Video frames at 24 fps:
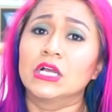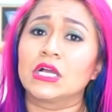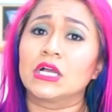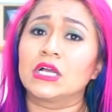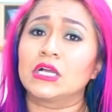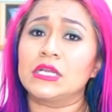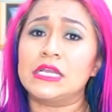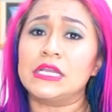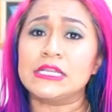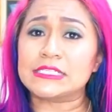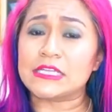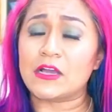
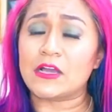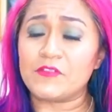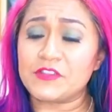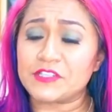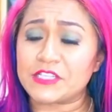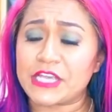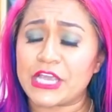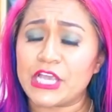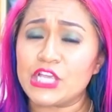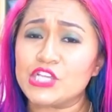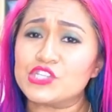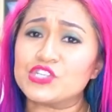in Southeast
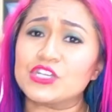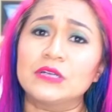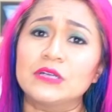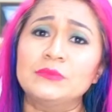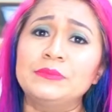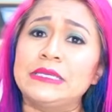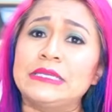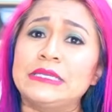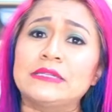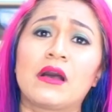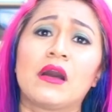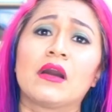Asia,
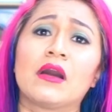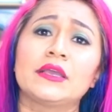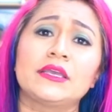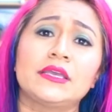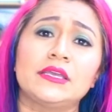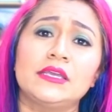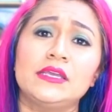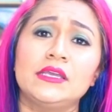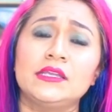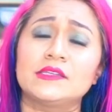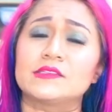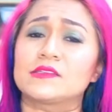mean I
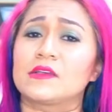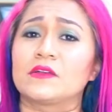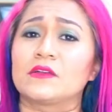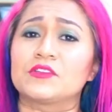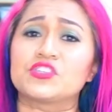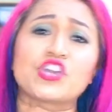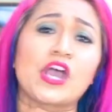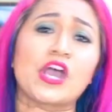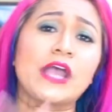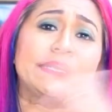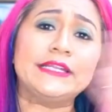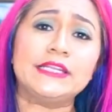eat
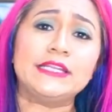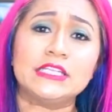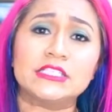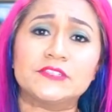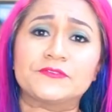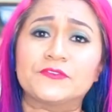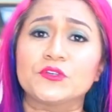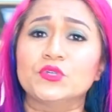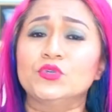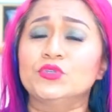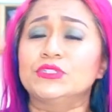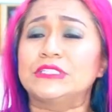Chinese
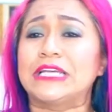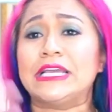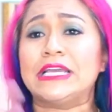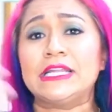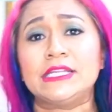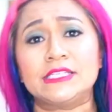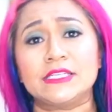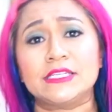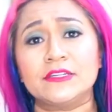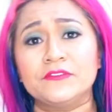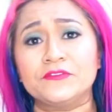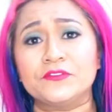food,
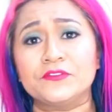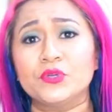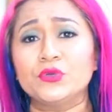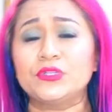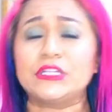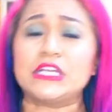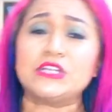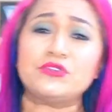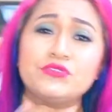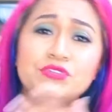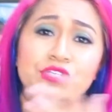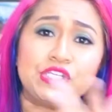Indian food,
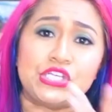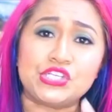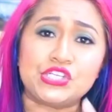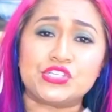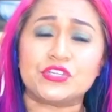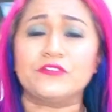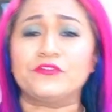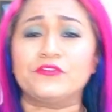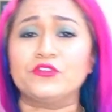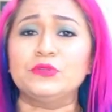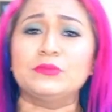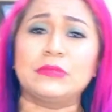Indonesian
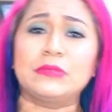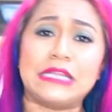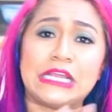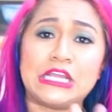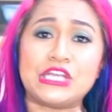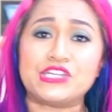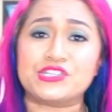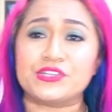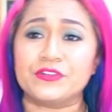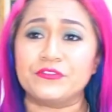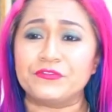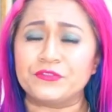food,
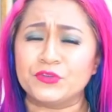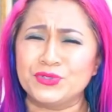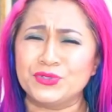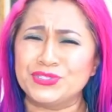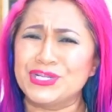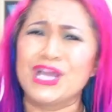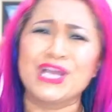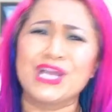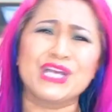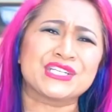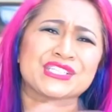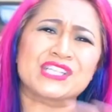Malaysian food,
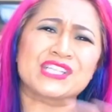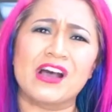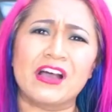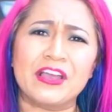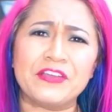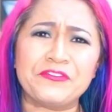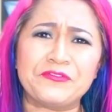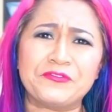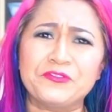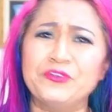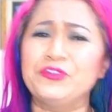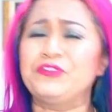Thai
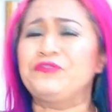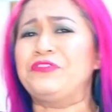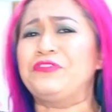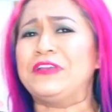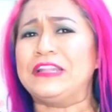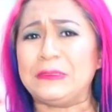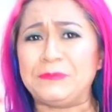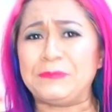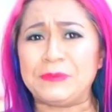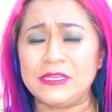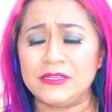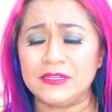food,
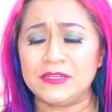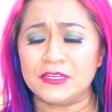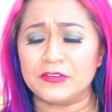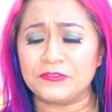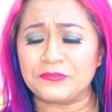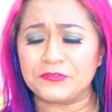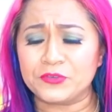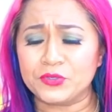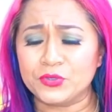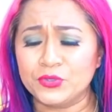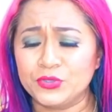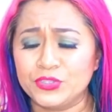Filipino
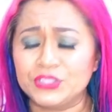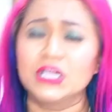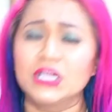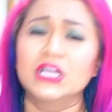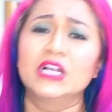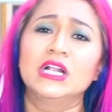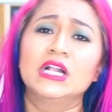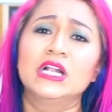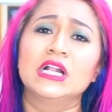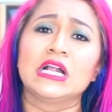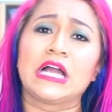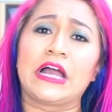food.
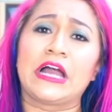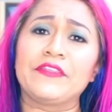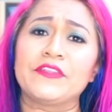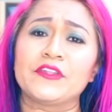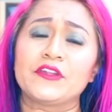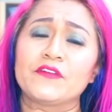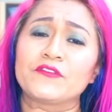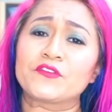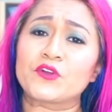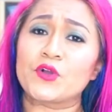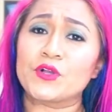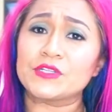And then
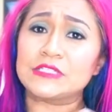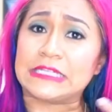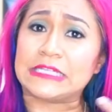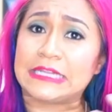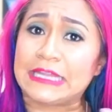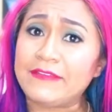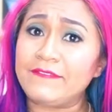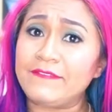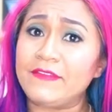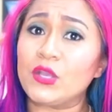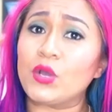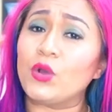of course,
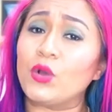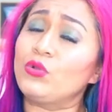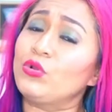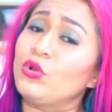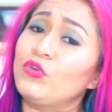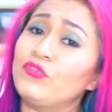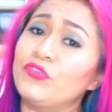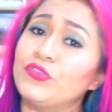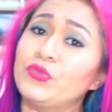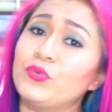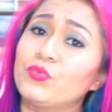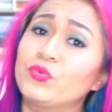living all over
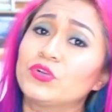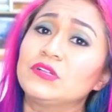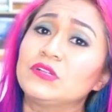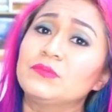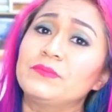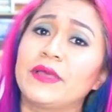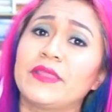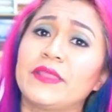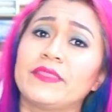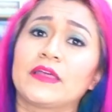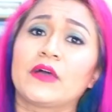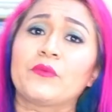the world
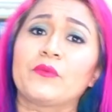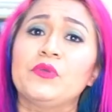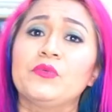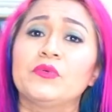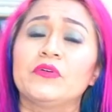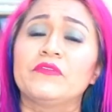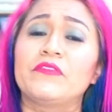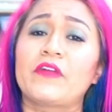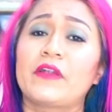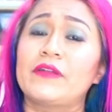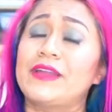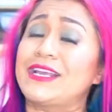meant that we were
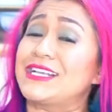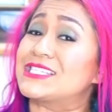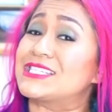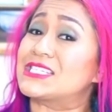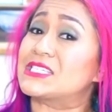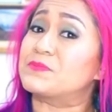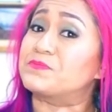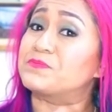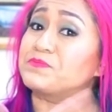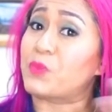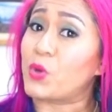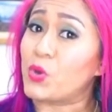very
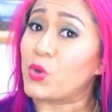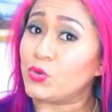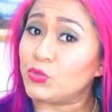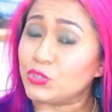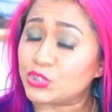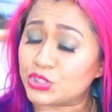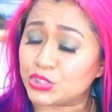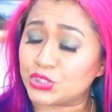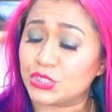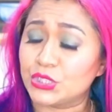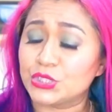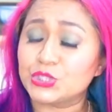
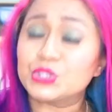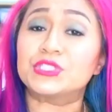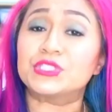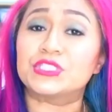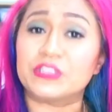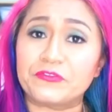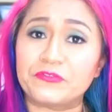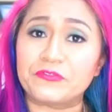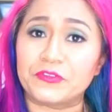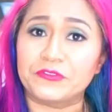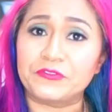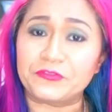exposed to
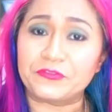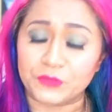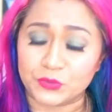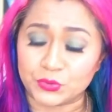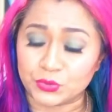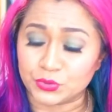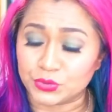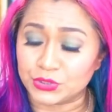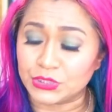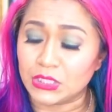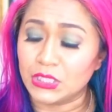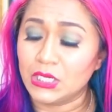different food.